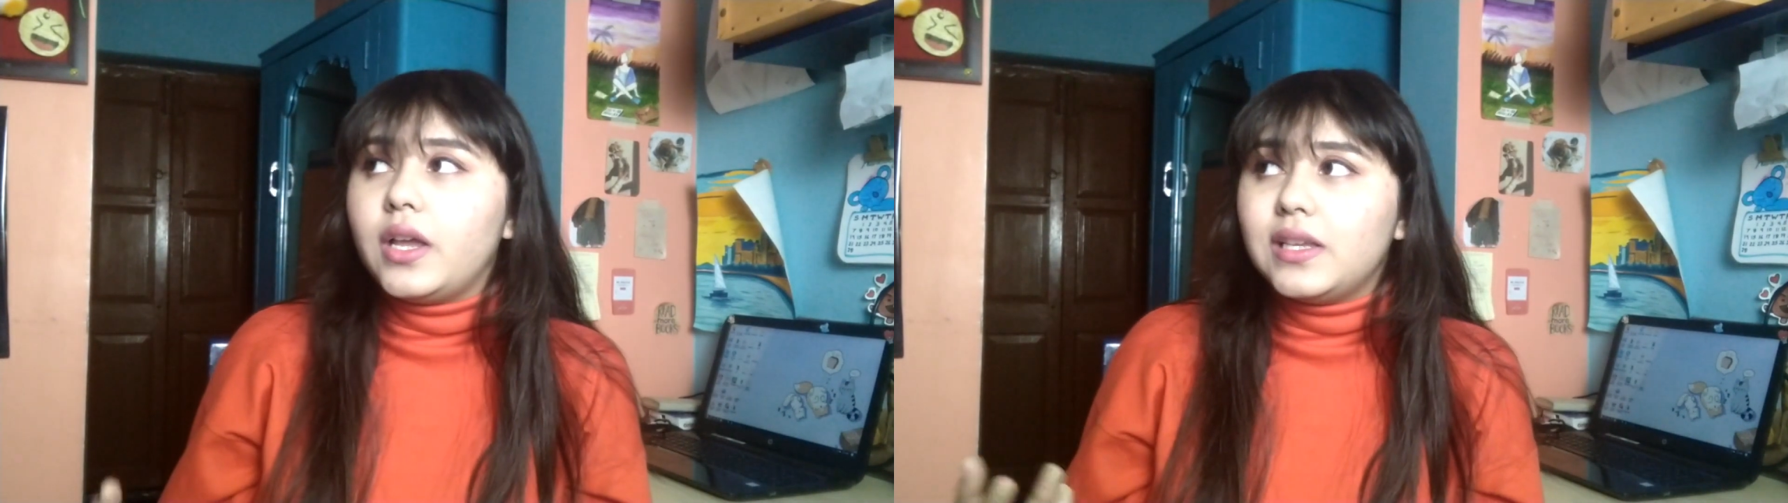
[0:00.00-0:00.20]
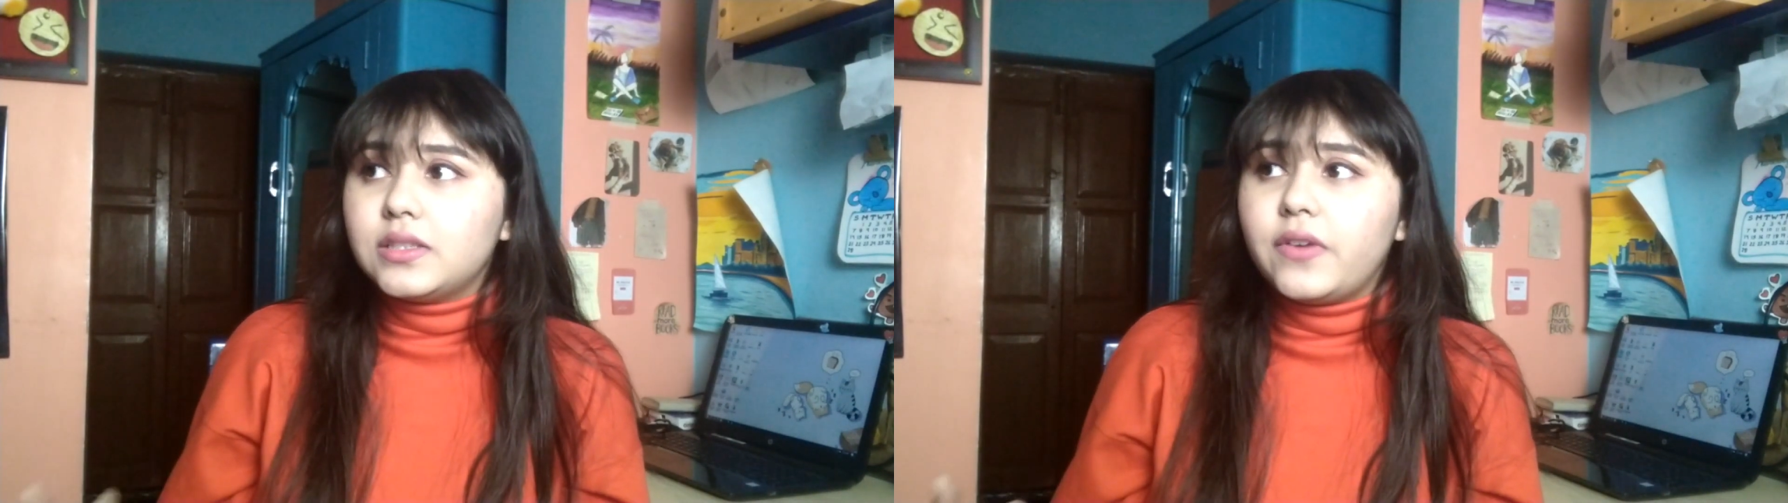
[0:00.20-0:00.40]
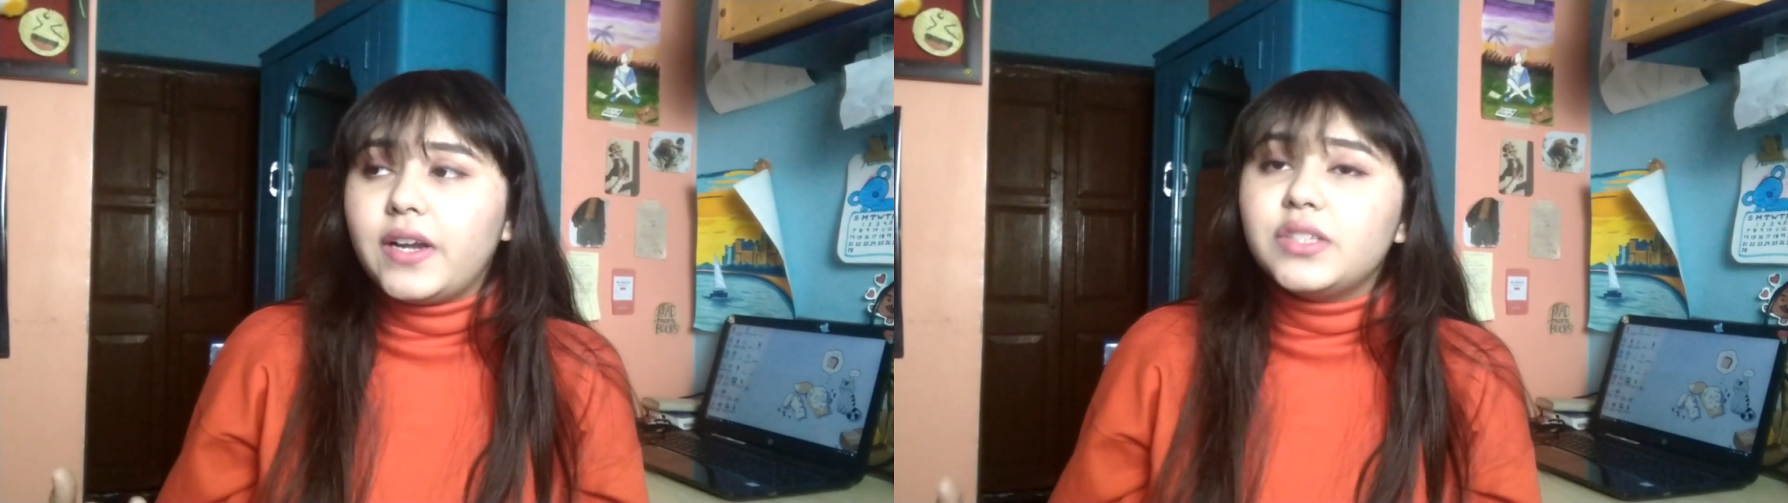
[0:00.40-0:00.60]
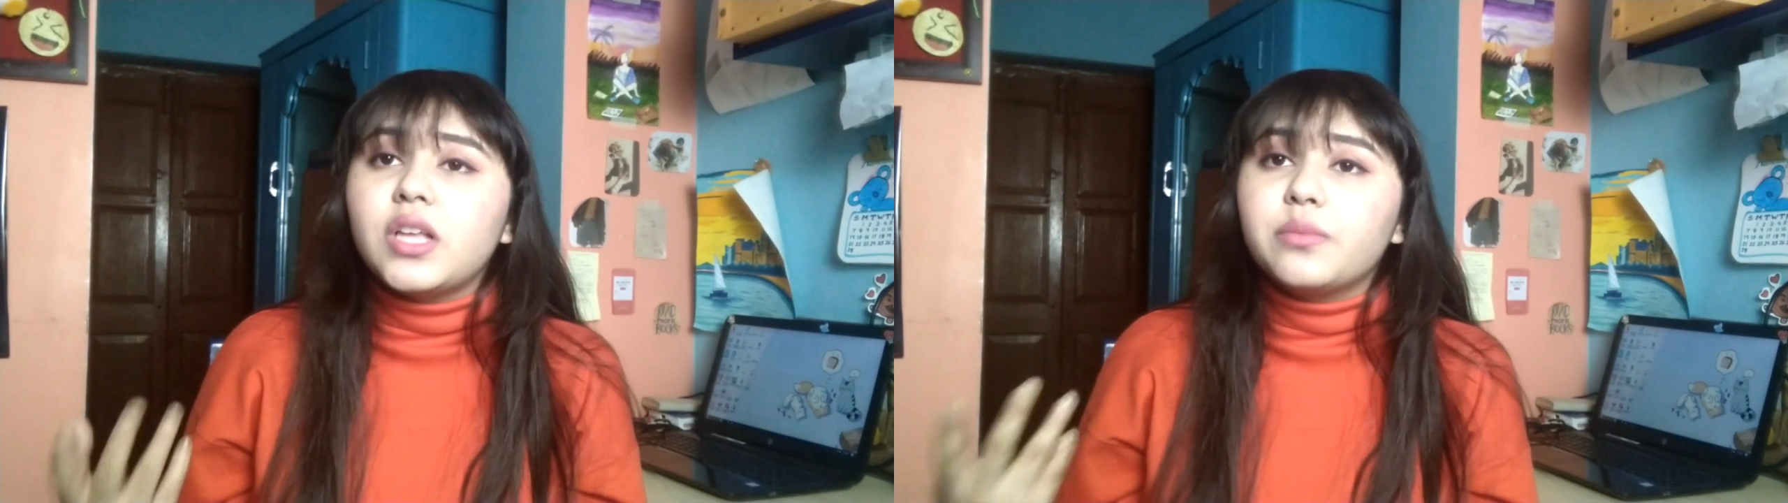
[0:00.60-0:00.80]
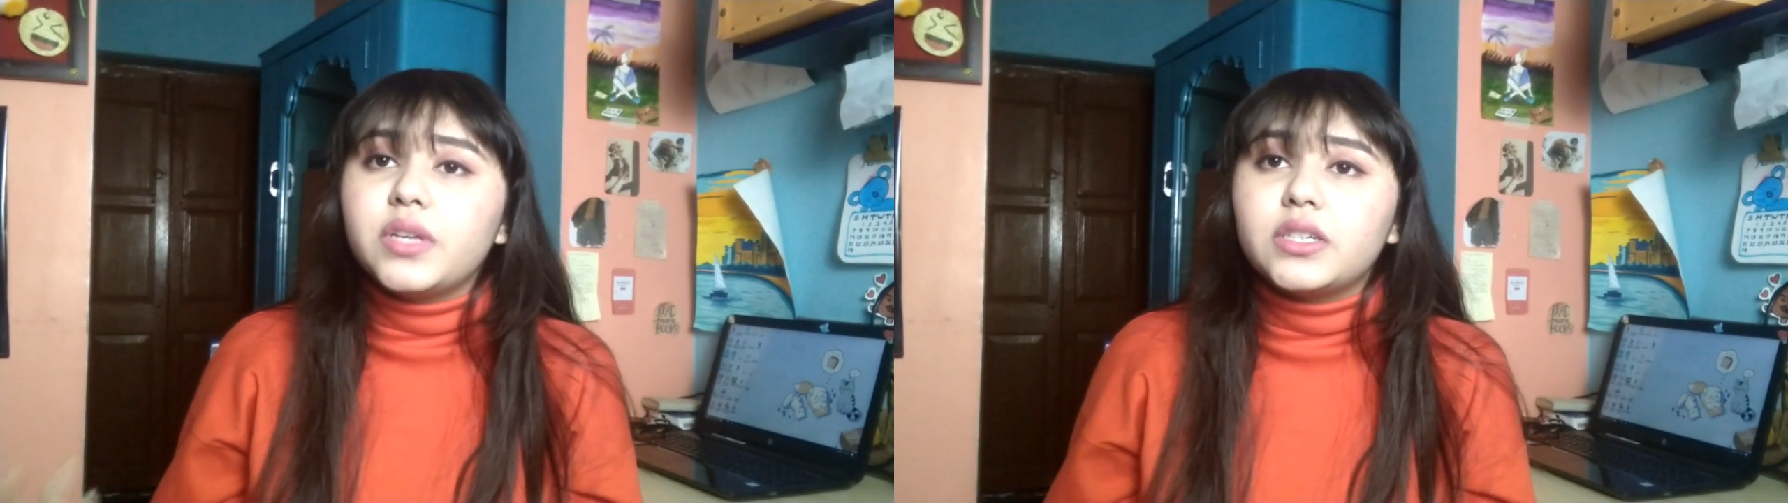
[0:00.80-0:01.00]
is very
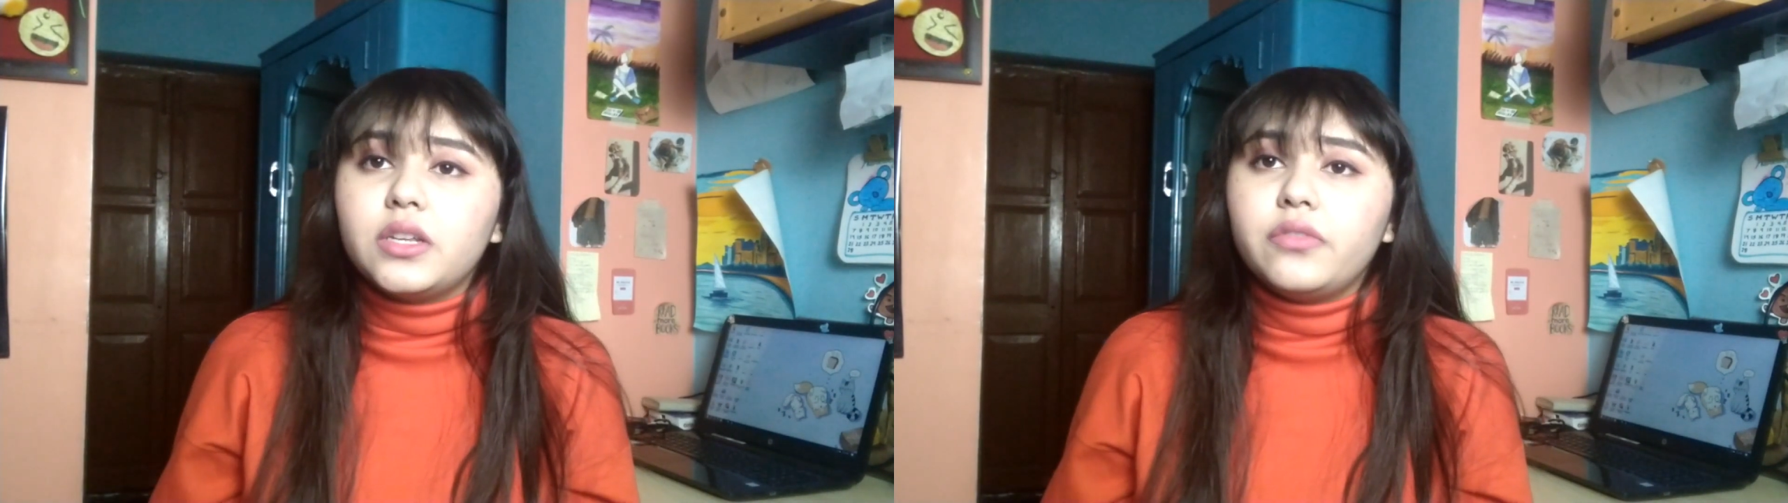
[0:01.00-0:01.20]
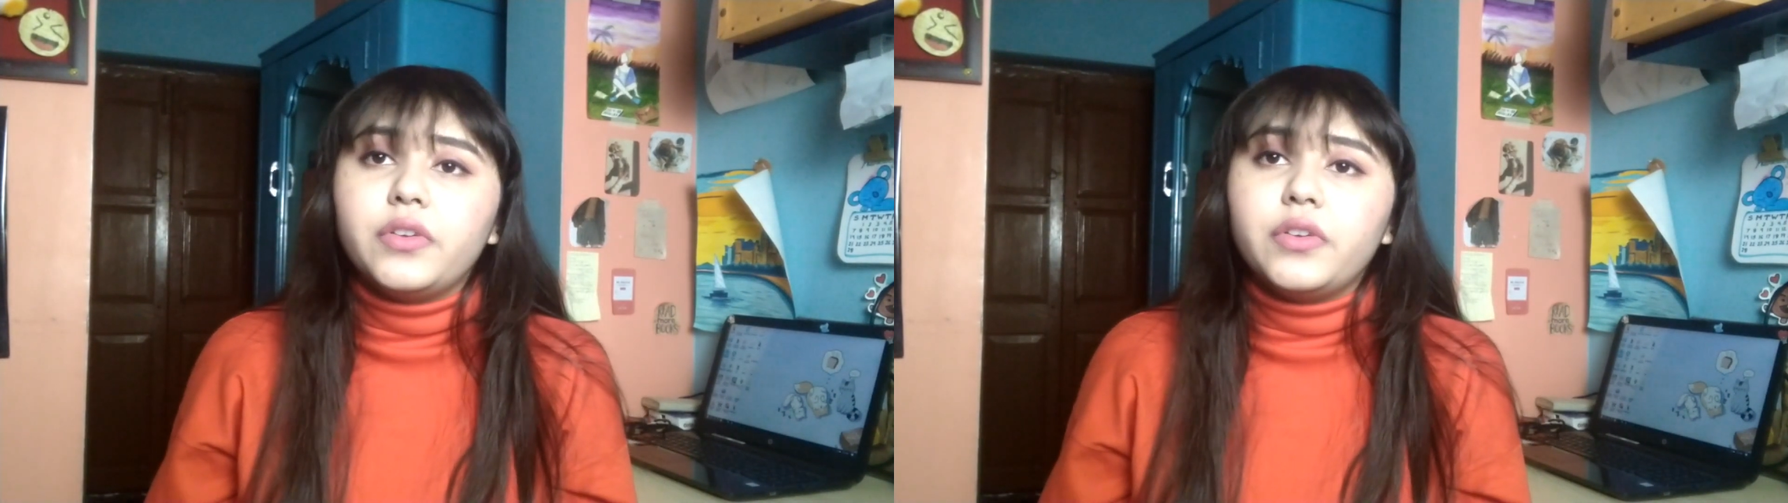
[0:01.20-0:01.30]
subjective.